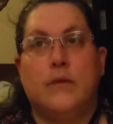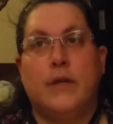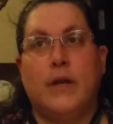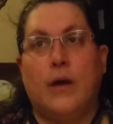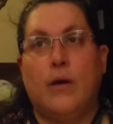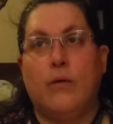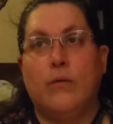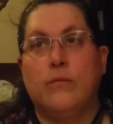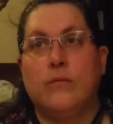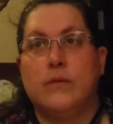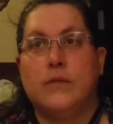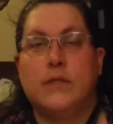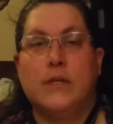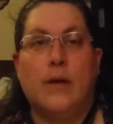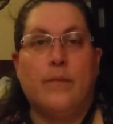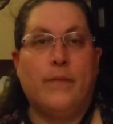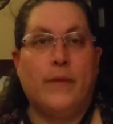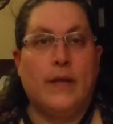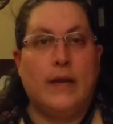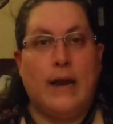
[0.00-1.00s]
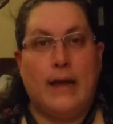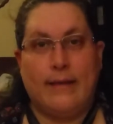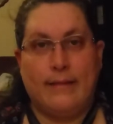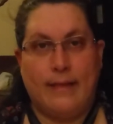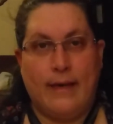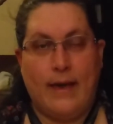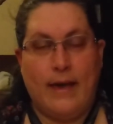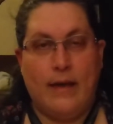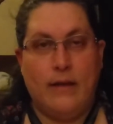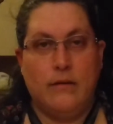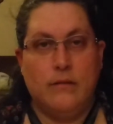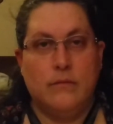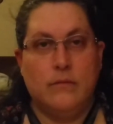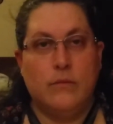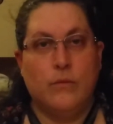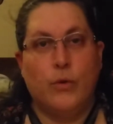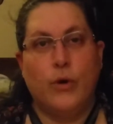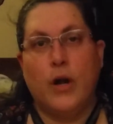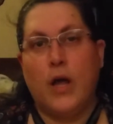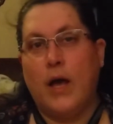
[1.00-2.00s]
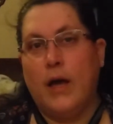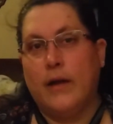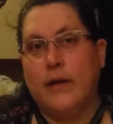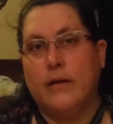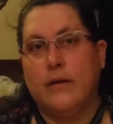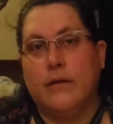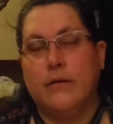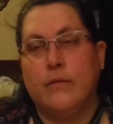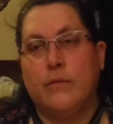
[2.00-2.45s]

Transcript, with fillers: you know something like that. We're not,